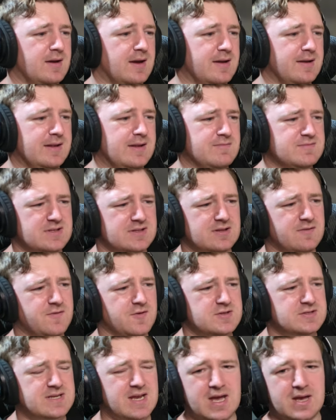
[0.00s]
he was like the
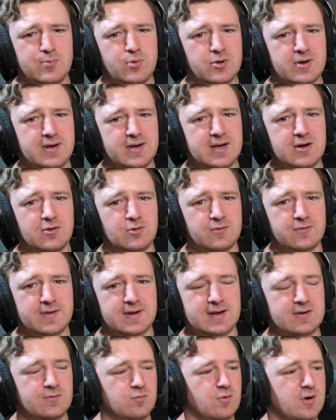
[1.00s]
first guy I pointed out that
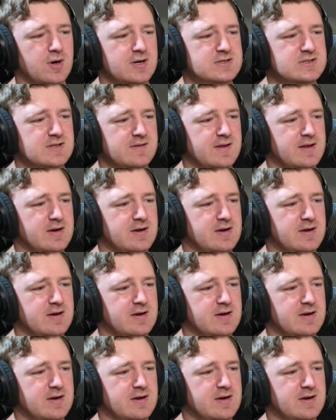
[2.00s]
I'd watched in the